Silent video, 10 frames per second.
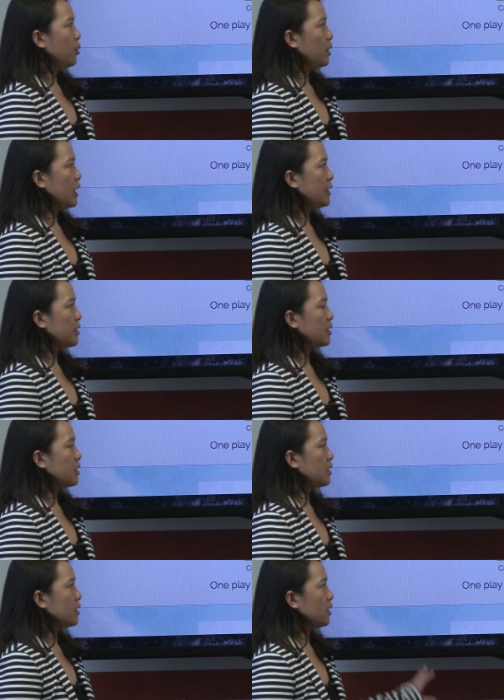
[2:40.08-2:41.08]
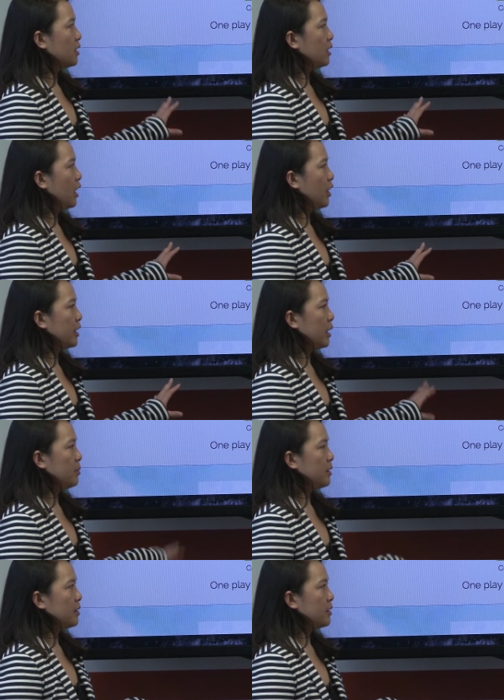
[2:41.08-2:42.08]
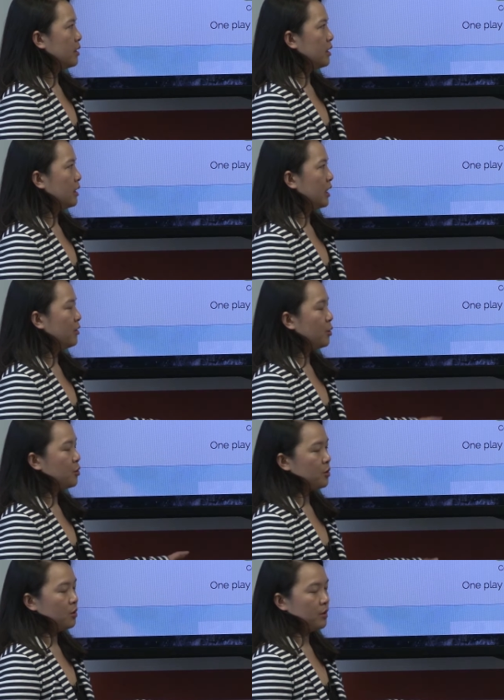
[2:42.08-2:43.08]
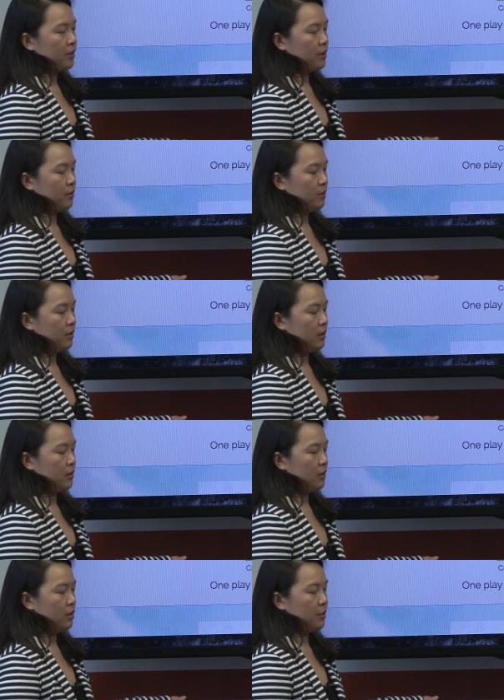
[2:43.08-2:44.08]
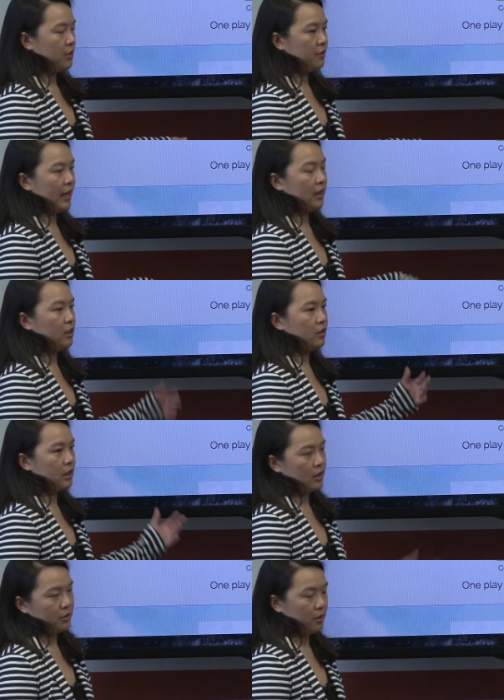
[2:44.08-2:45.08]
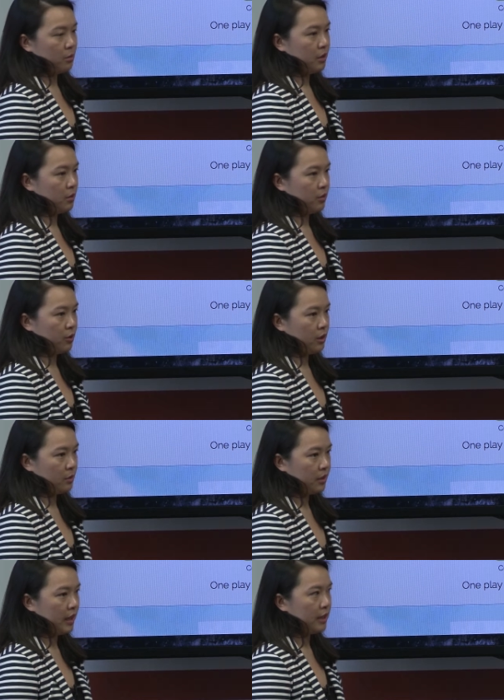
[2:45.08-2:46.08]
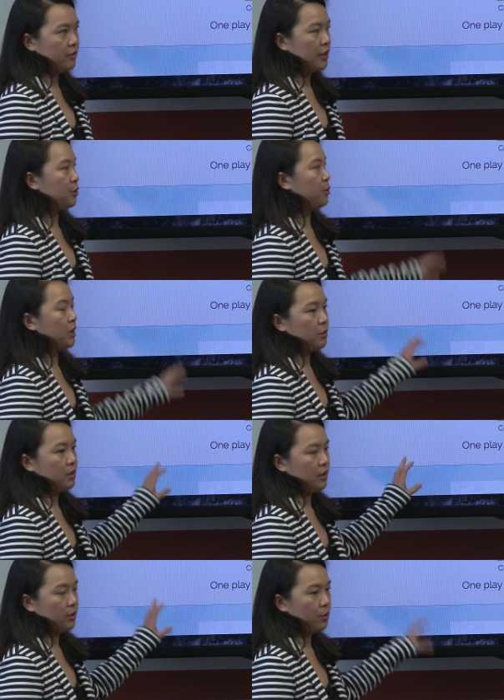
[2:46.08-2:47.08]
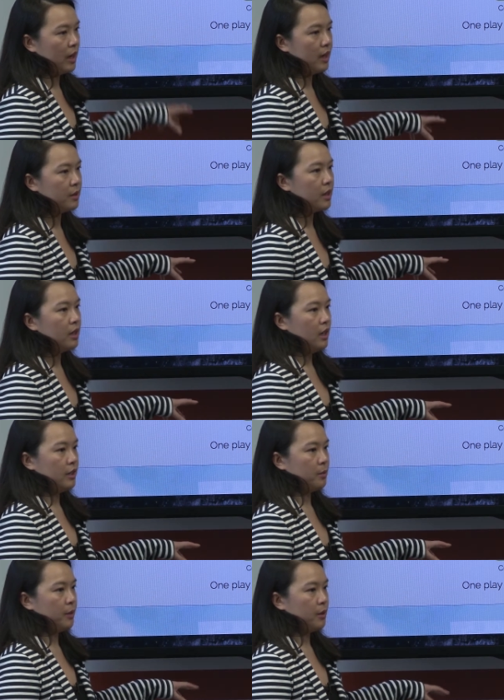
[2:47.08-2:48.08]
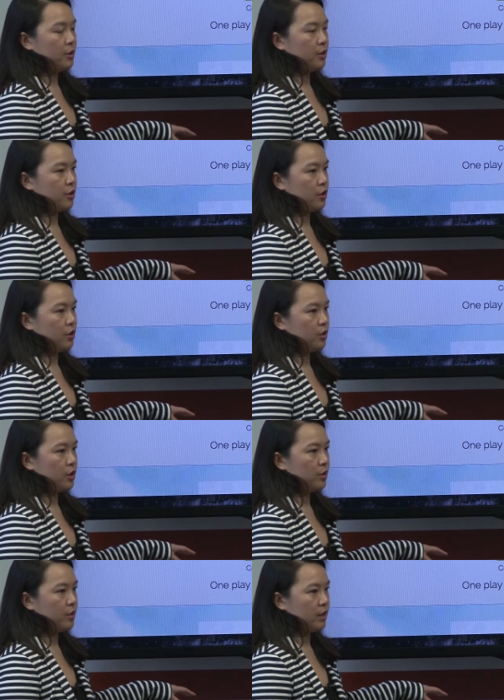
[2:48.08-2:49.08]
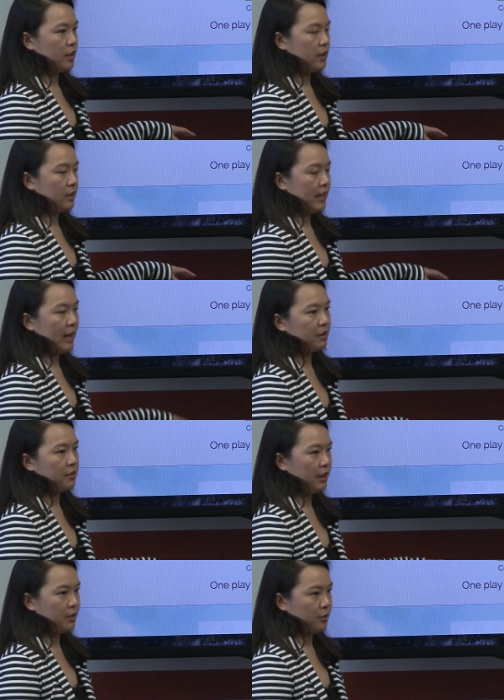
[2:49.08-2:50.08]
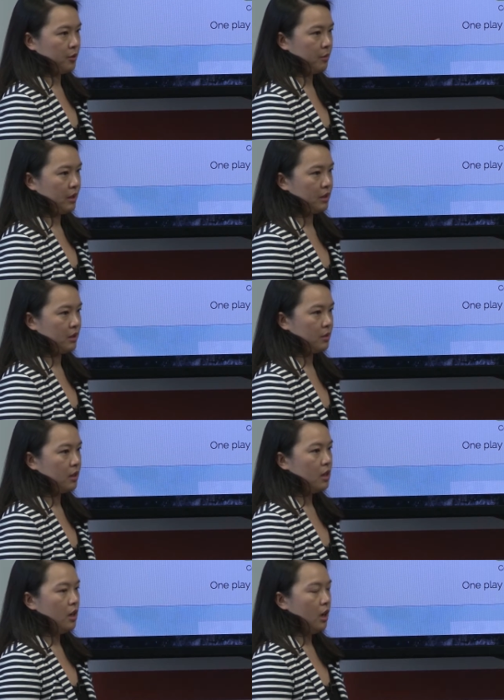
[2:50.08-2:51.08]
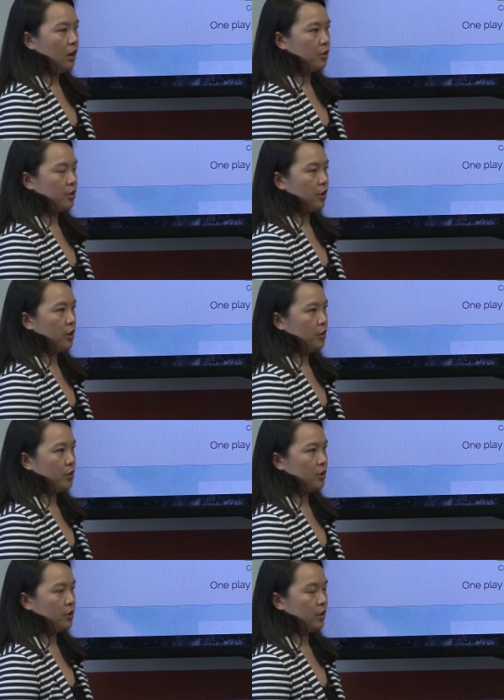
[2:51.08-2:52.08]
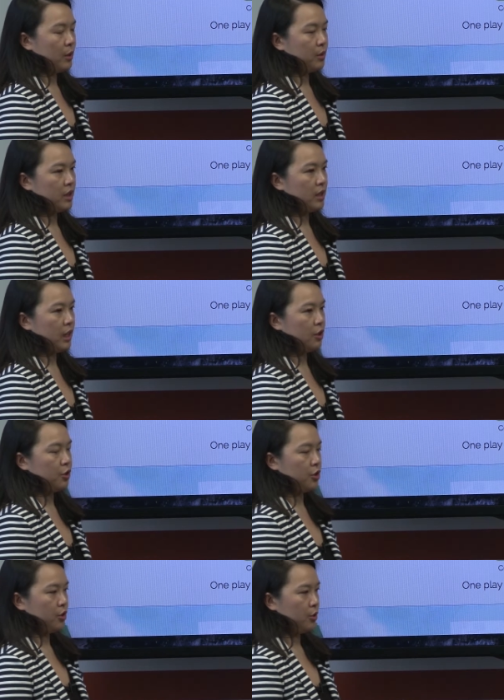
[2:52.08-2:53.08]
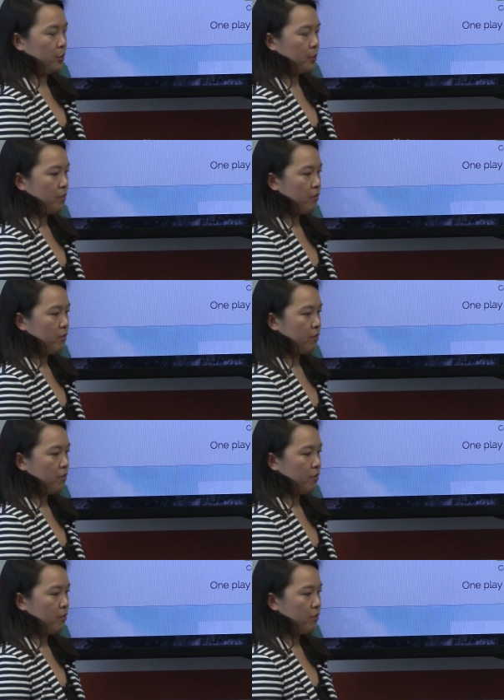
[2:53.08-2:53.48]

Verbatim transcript: it's, our game is kind of old school in, term, in terms of downloading it onto a computer before you can play, and eventually we're going to put it on the web, as opposed to using tablet devices or something, is also t so that we can cater to